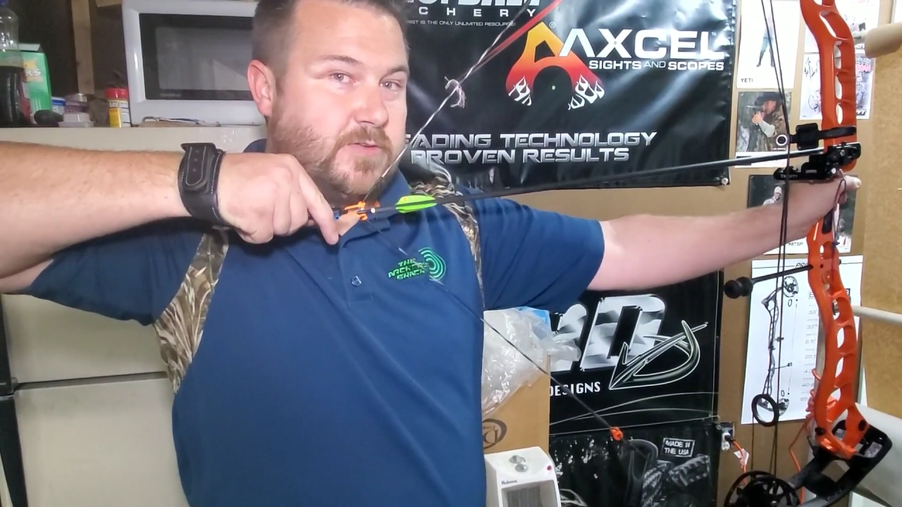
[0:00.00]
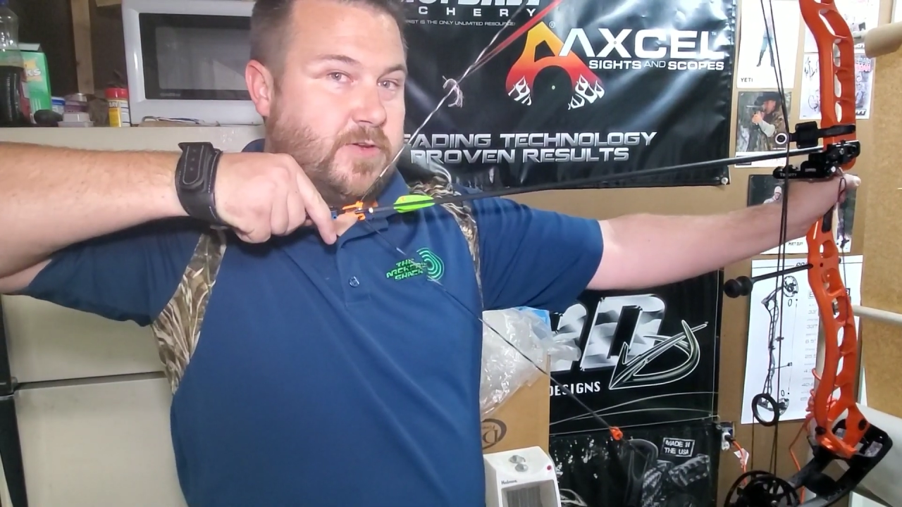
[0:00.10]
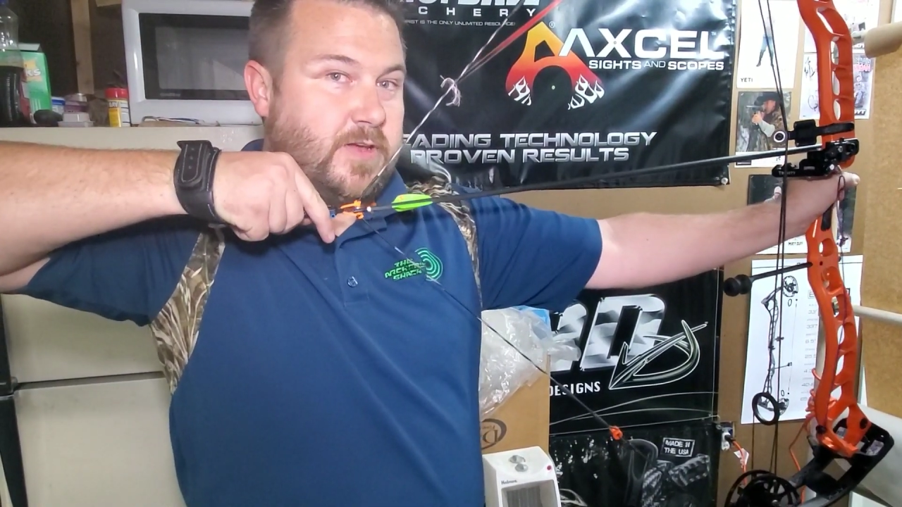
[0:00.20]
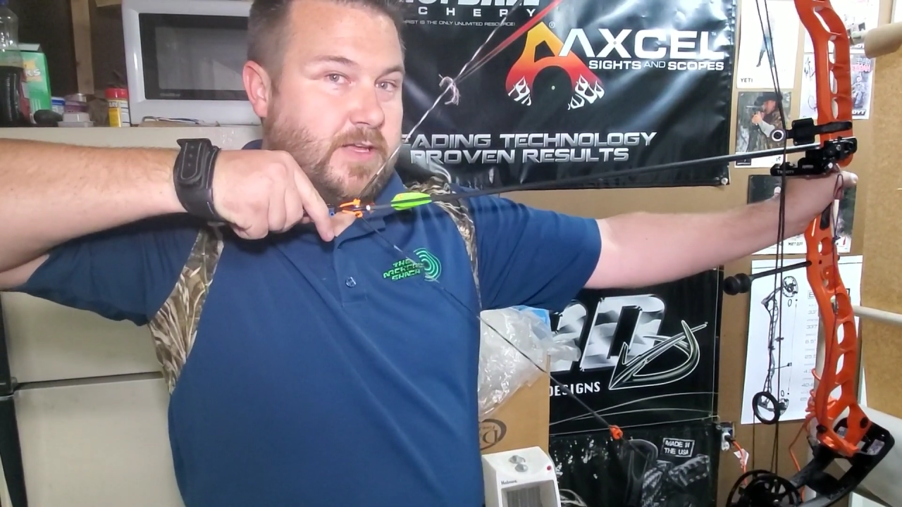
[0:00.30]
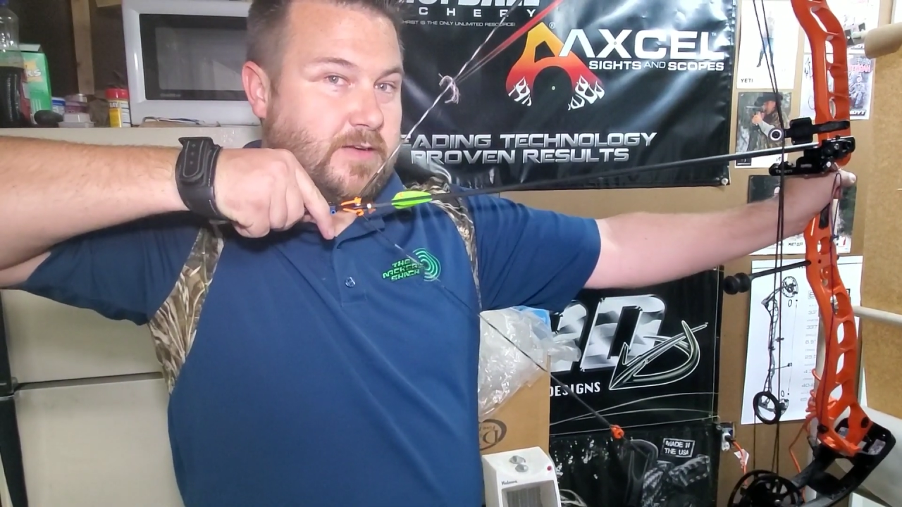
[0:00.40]

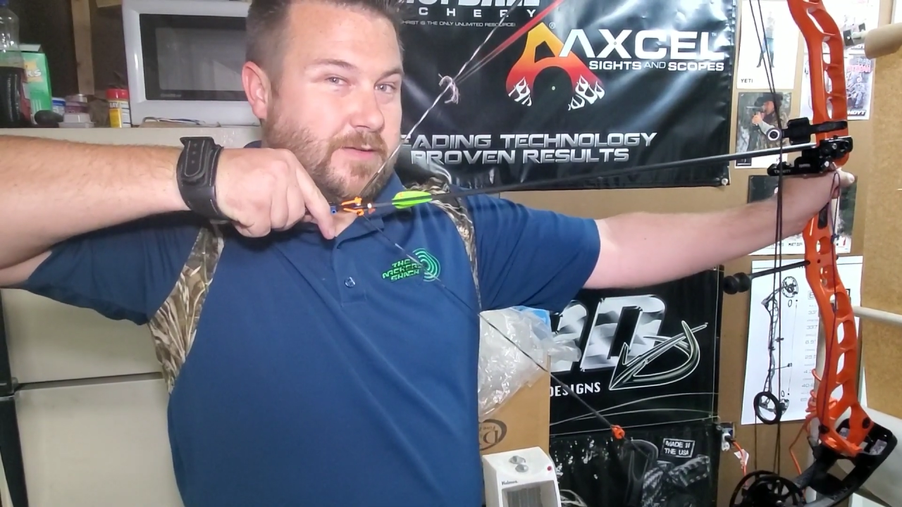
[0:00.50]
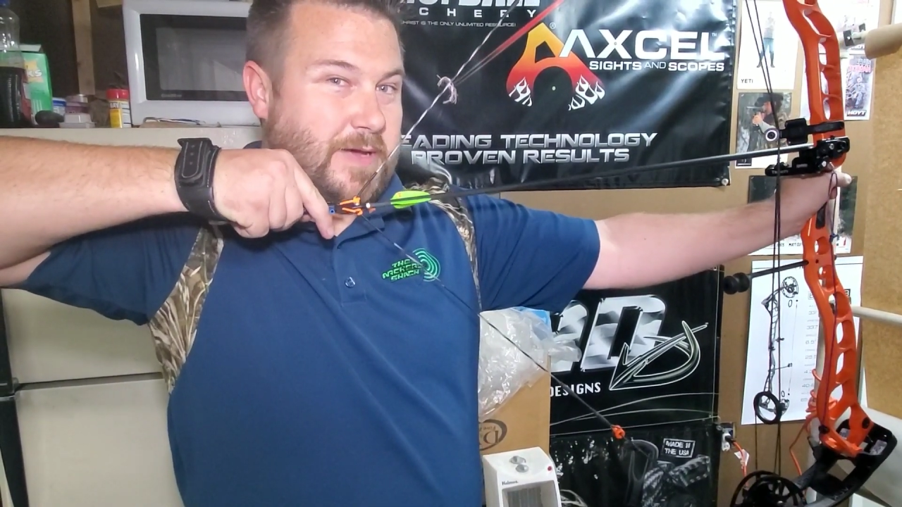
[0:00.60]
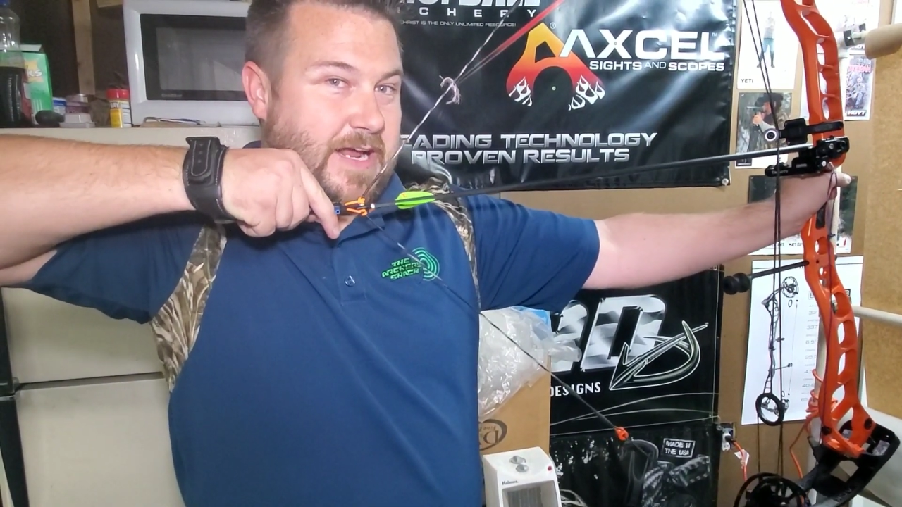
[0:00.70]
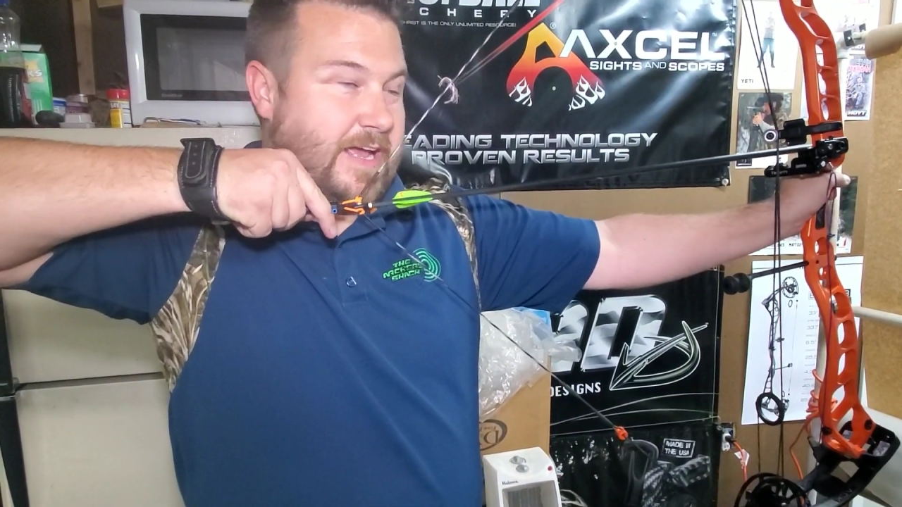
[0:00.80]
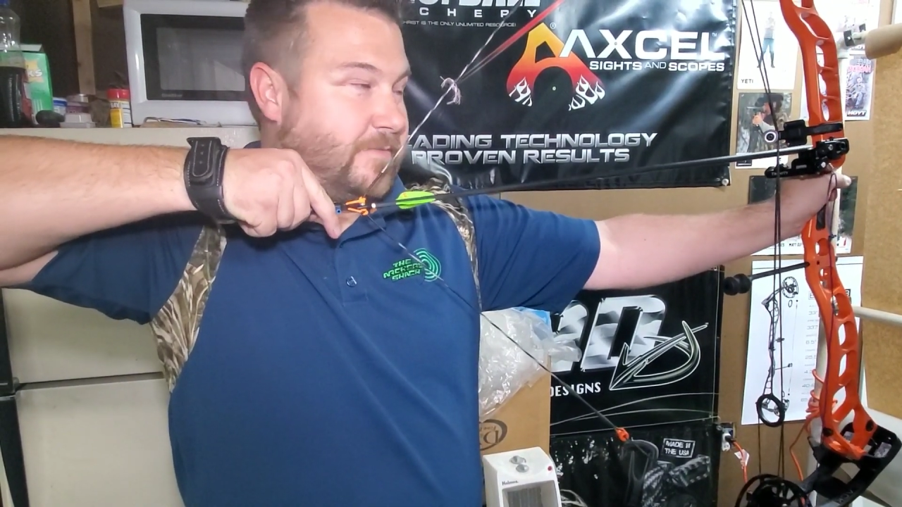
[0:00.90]
you get
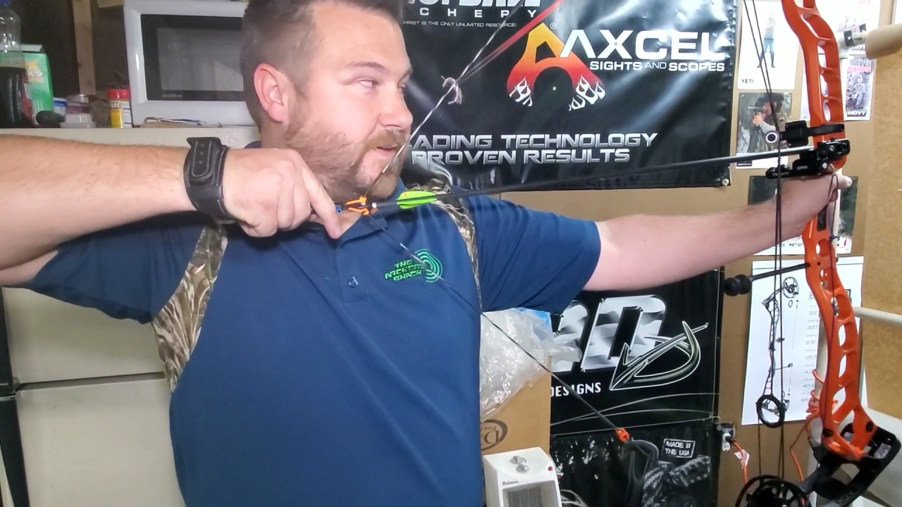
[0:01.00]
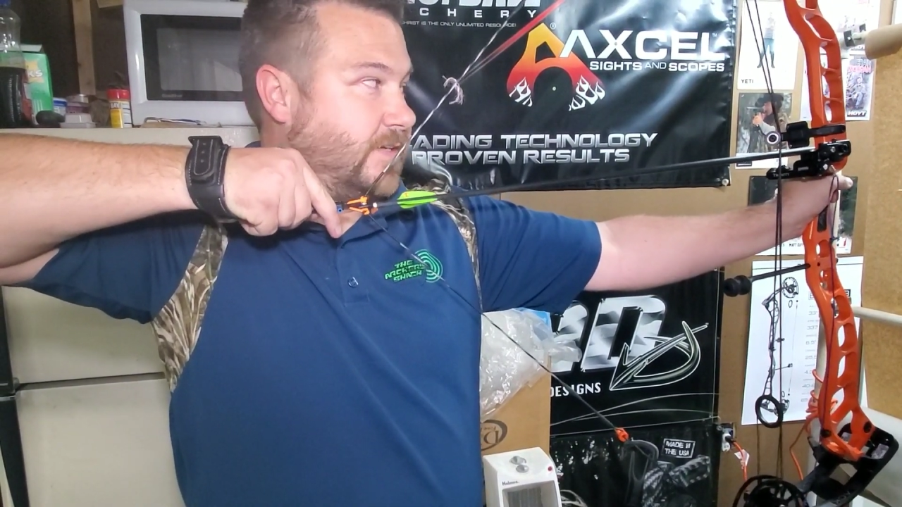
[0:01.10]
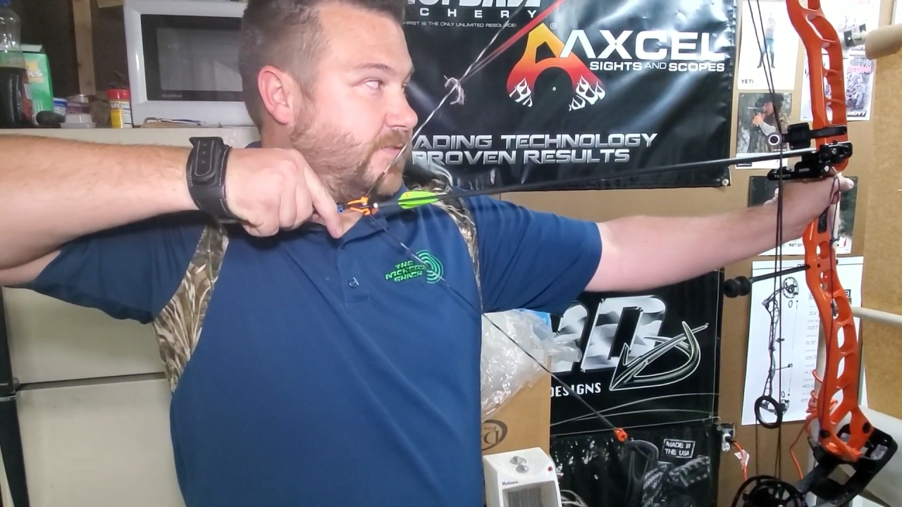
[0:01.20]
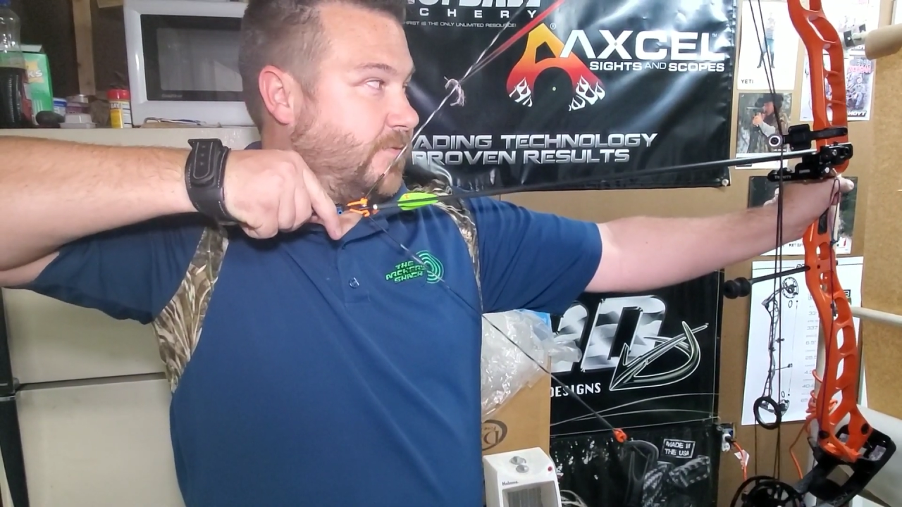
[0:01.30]
about a ½ inch